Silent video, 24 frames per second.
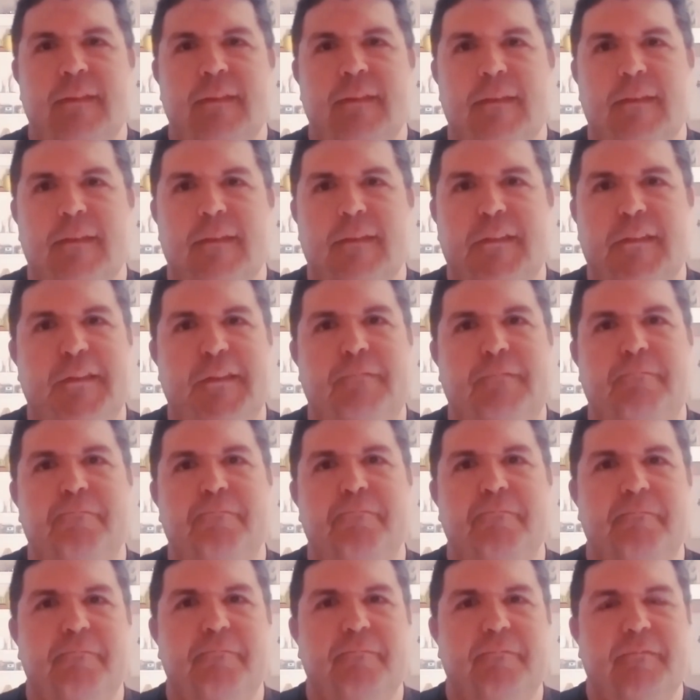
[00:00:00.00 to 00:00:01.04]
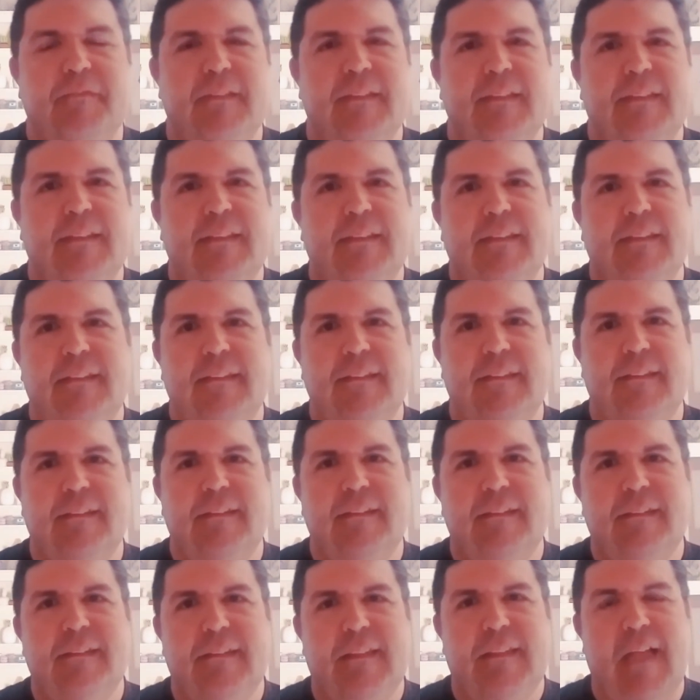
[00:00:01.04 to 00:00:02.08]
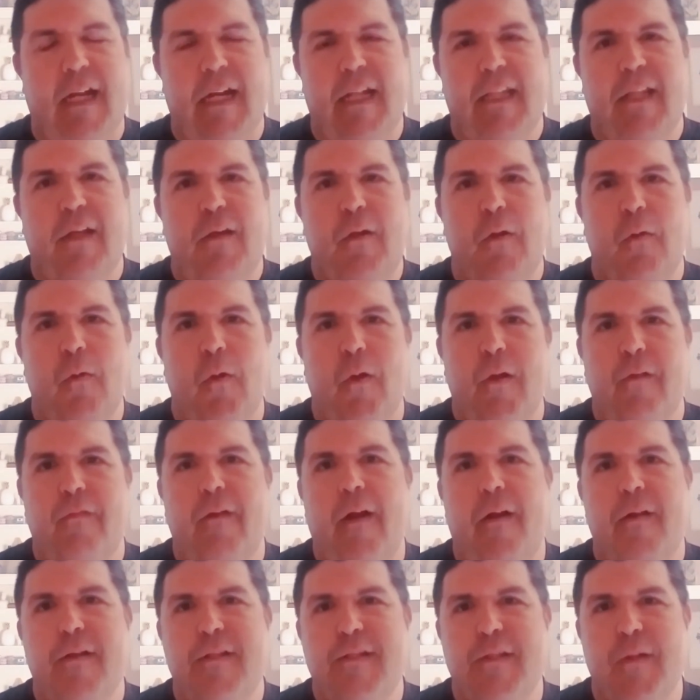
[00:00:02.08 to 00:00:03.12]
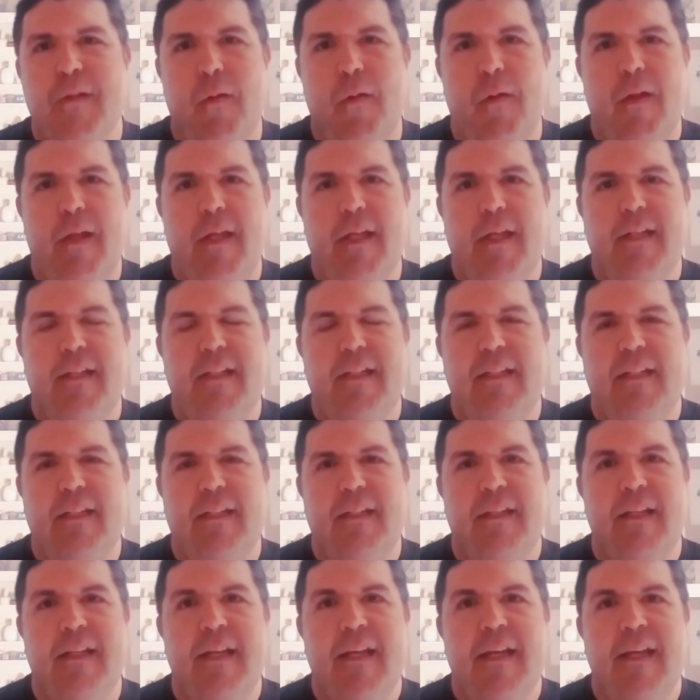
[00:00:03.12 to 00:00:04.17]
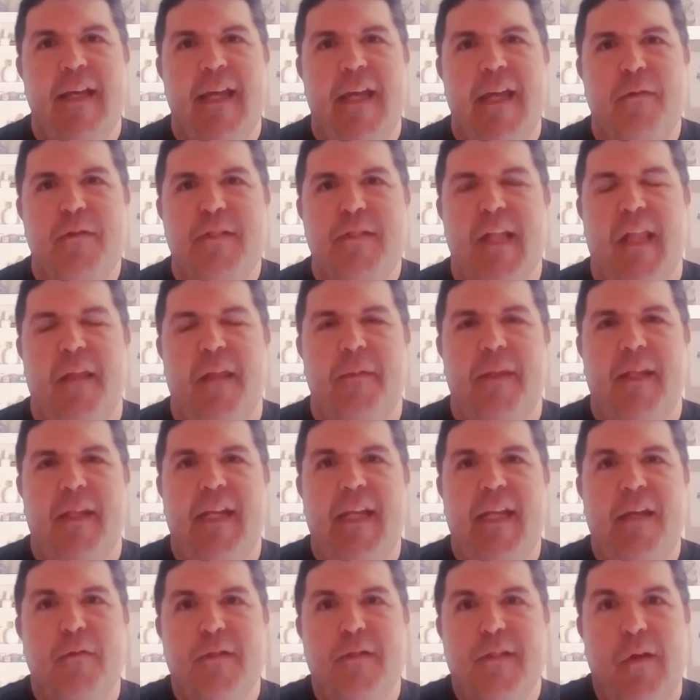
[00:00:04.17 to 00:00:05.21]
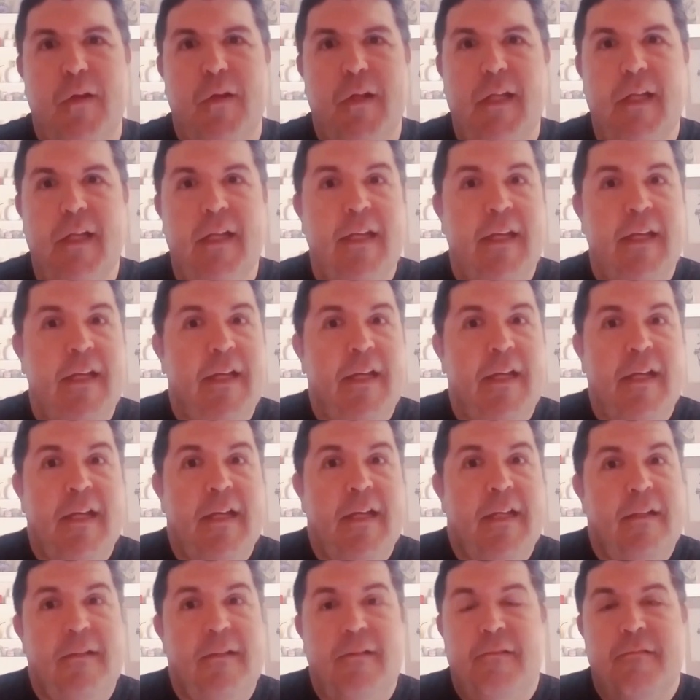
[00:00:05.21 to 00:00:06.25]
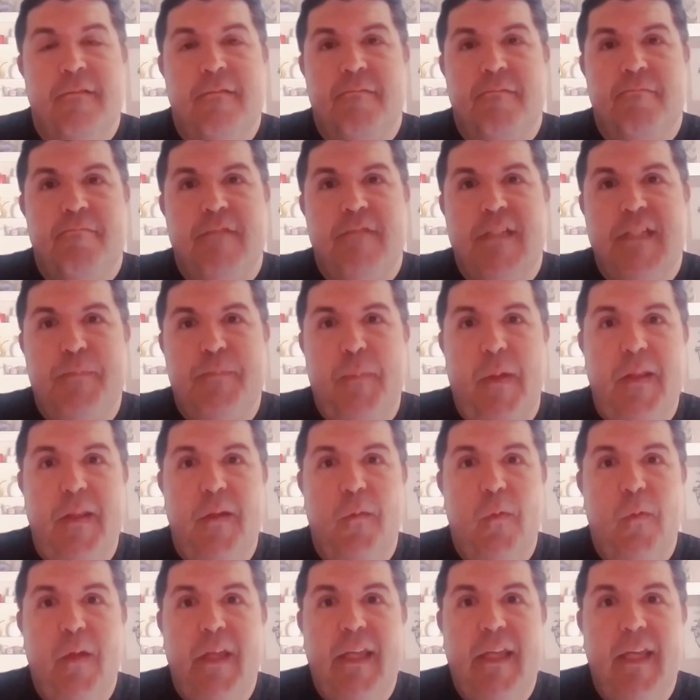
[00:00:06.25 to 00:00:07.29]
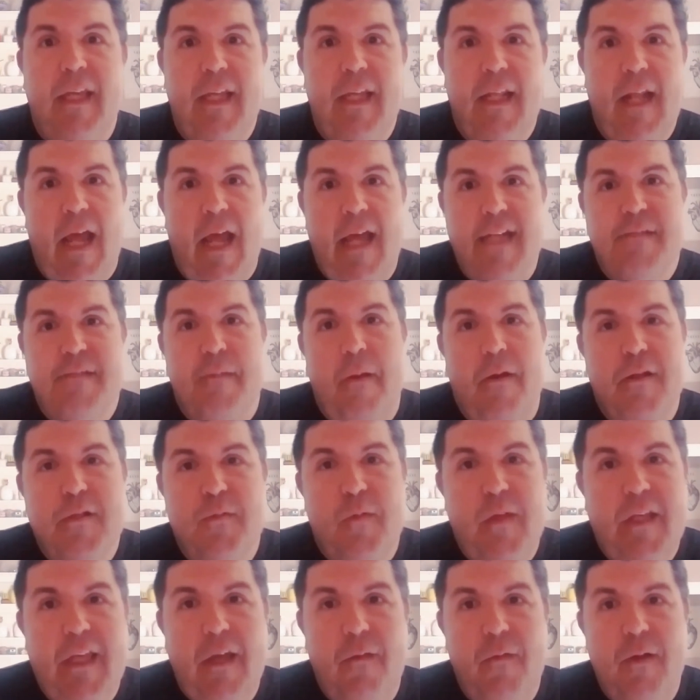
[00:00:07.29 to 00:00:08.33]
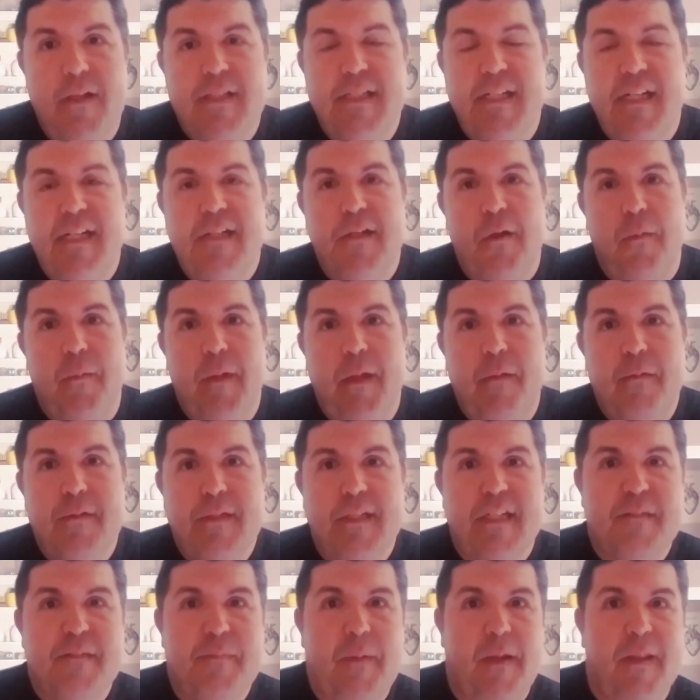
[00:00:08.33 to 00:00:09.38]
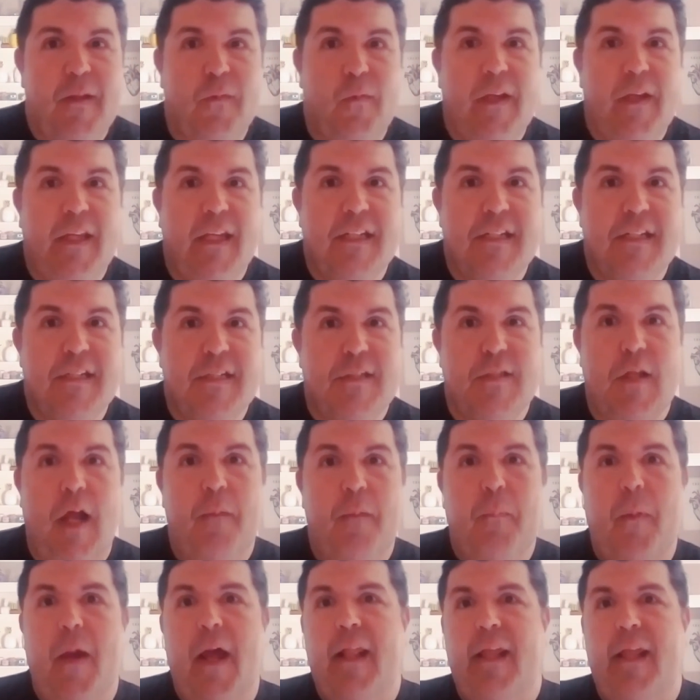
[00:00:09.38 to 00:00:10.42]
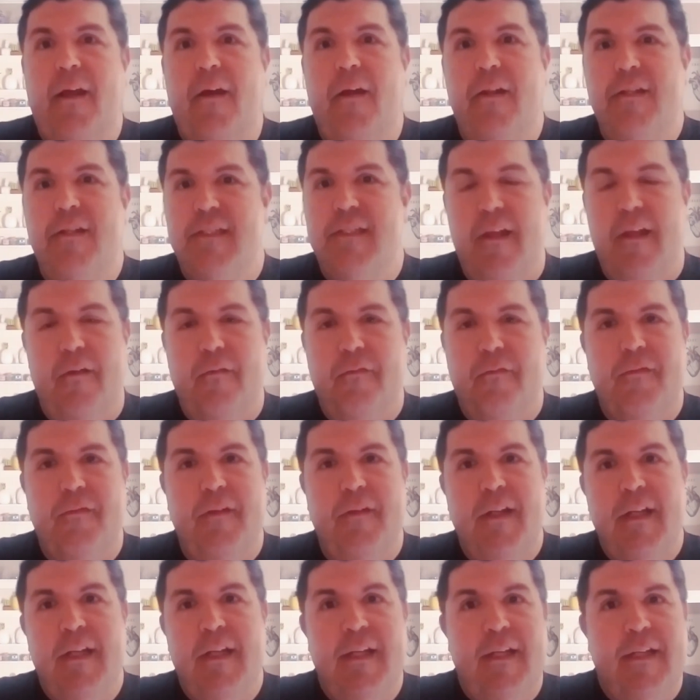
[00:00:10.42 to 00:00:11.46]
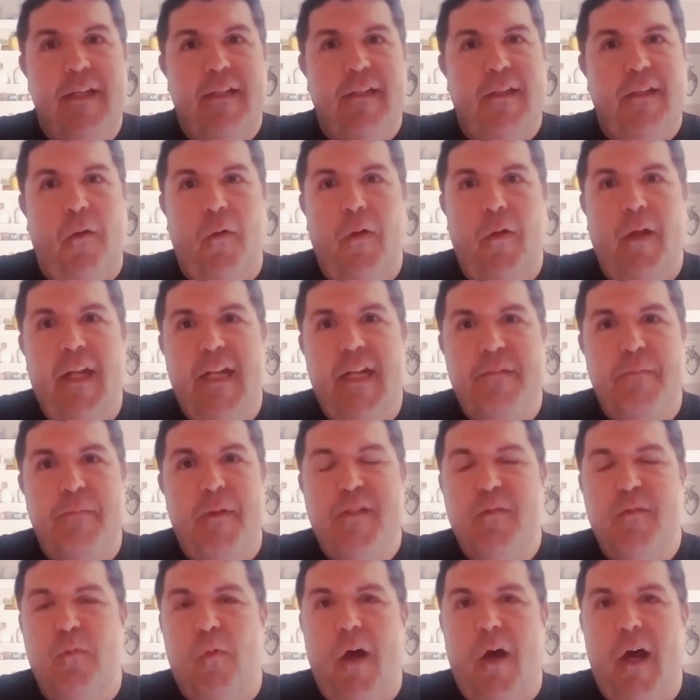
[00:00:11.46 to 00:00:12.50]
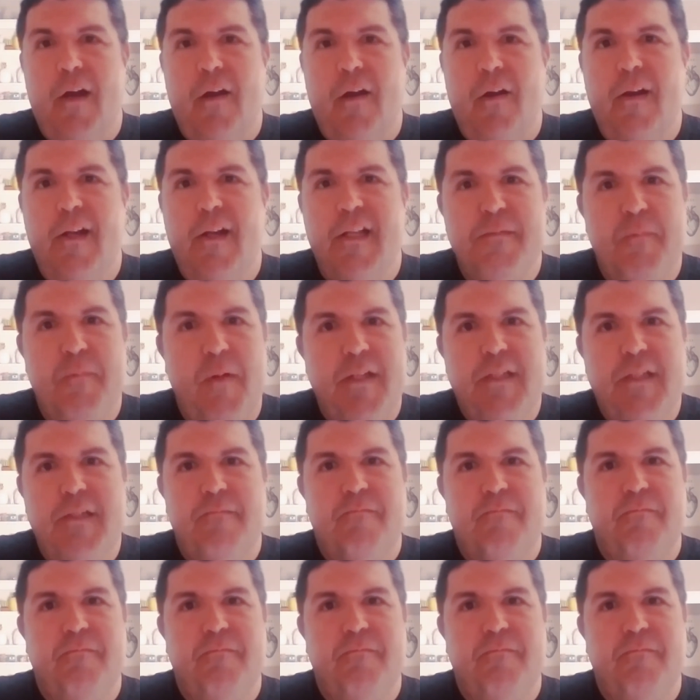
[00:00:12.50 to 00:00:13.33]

just got into the coronavirus story, and he was telling me that he was going to spend the weekend. I asked him how his weekend was, and he told me he was going to spend the weekend just stockpiling on stuff, going in as much water and as much